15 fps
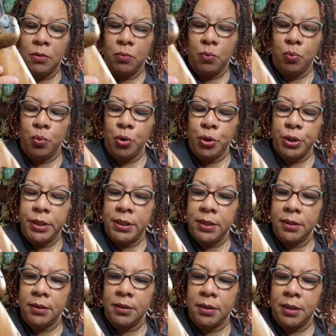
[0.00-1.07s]
wood
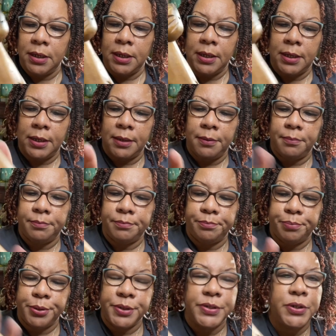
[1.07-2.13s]

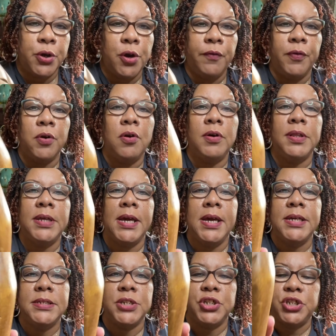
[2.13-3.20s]
preserver on
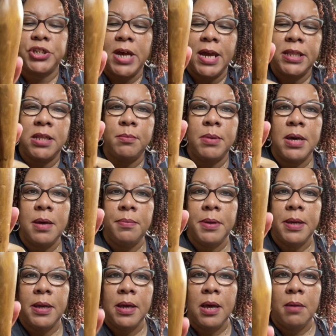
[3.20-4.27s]
these and shine them up.
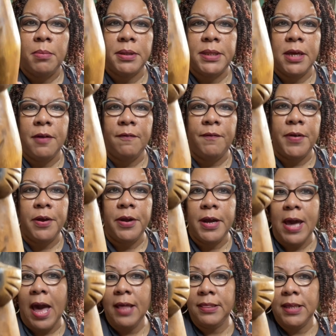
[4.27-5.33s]
But they are very,
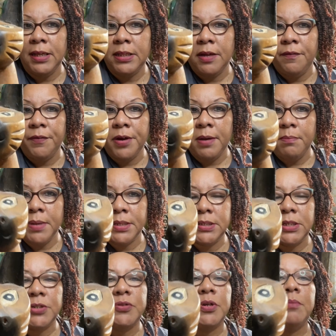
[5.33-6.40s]
I think they're very mid-century